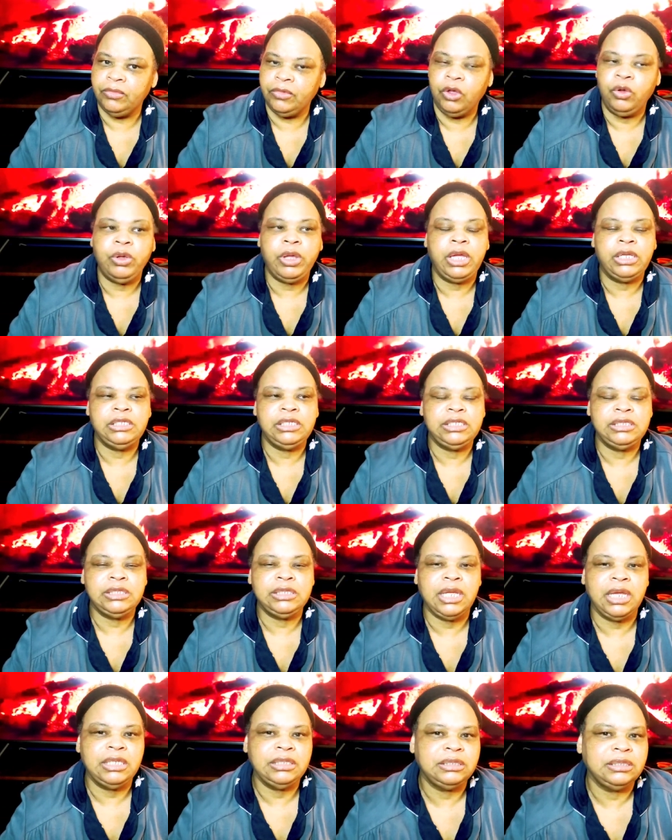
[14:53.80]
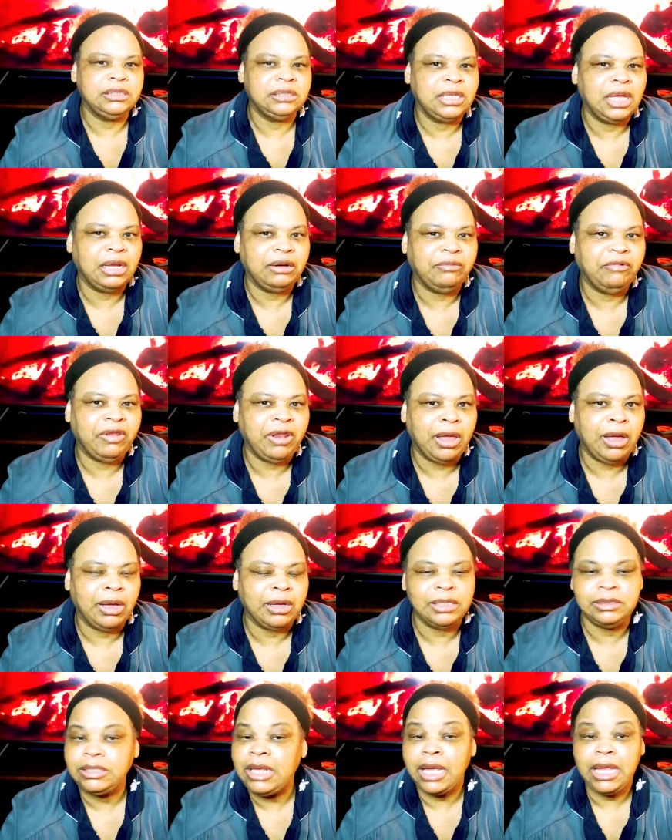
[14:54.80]
Okay, just in case it's not a vlog,
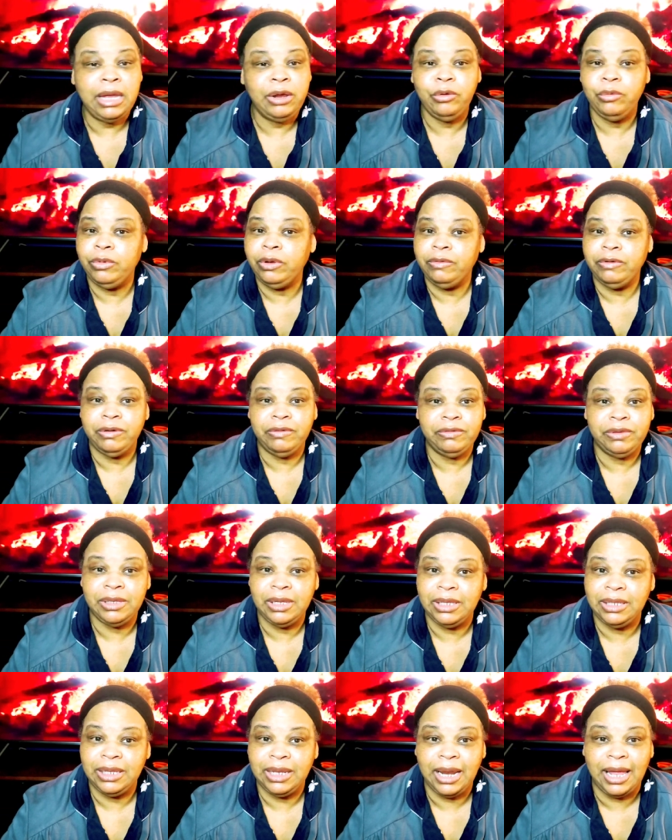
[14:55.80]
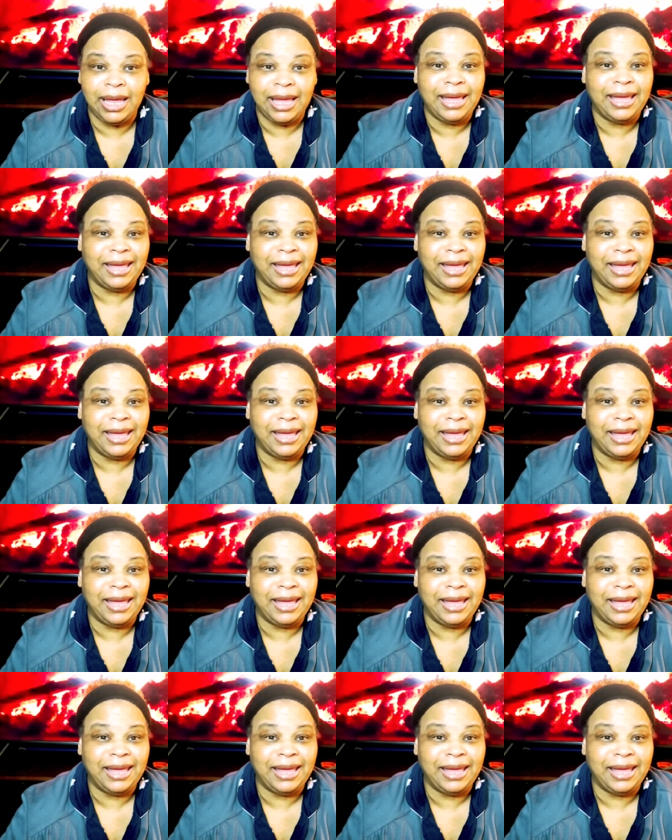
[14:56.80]
because I can't remember everything that